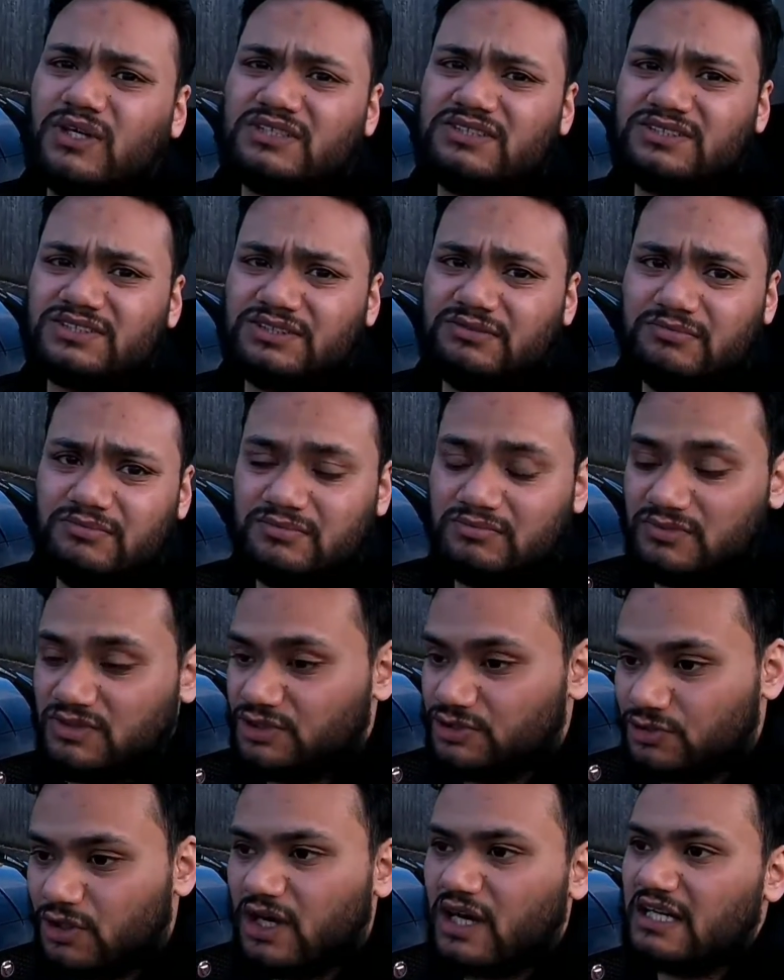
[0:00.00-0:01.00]
want to
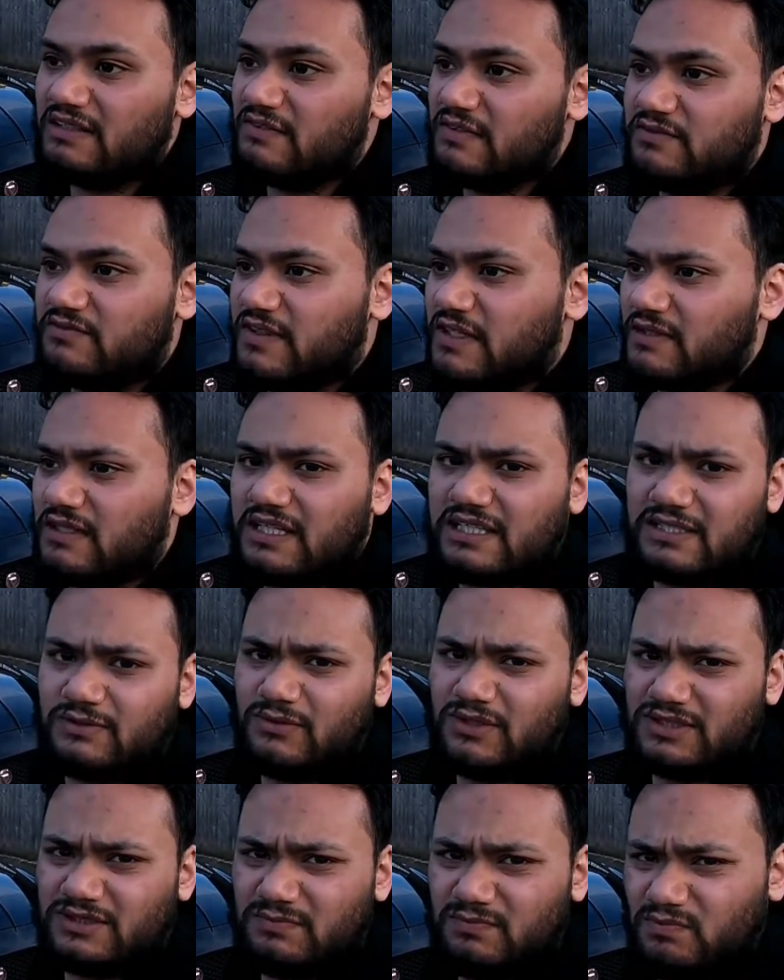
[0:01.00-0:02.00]
drive. It felt like it
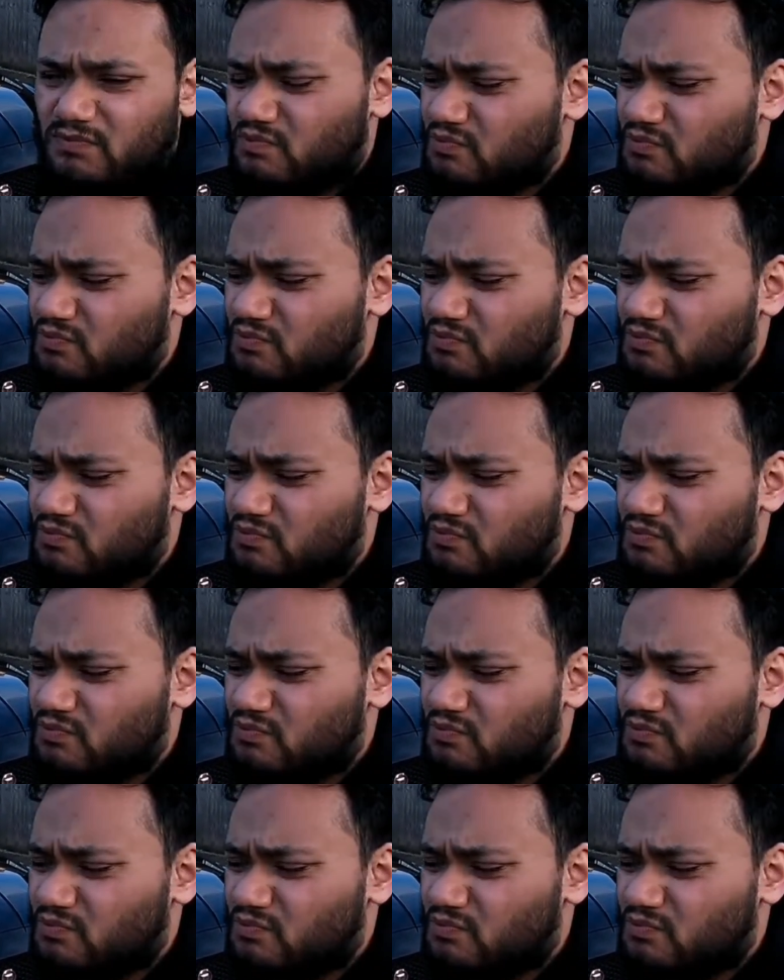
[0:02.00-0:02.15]
was